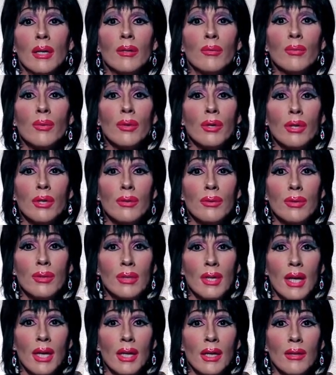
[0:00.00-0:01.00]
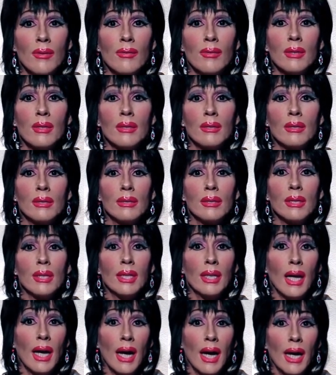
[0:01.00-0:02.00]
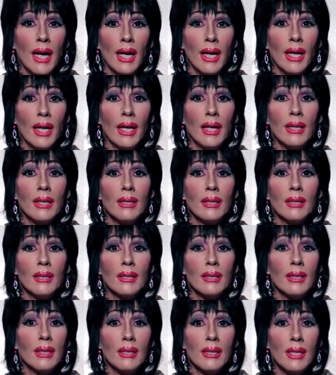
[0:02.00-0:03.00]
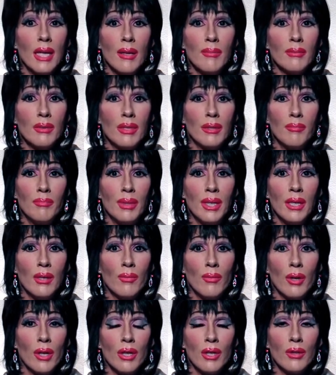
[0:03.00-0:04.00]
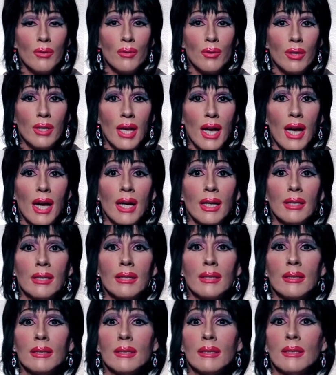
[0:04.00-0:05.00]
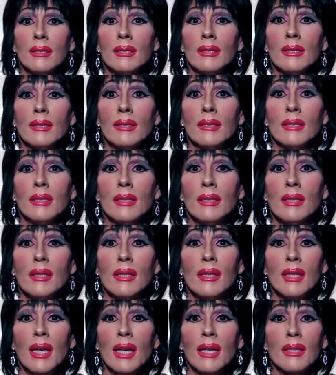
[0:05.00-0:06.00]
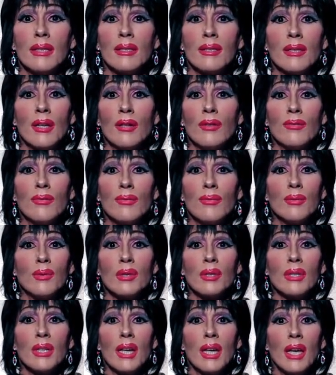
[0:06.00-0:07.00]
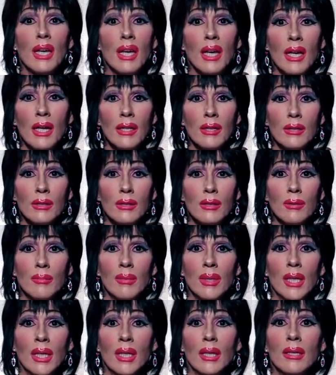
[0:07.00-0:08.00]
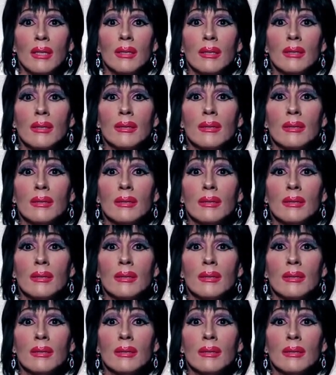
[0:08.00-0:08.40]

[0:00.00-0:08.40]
And were you saved, and I, condemned to be where you were not, that self were hell to me.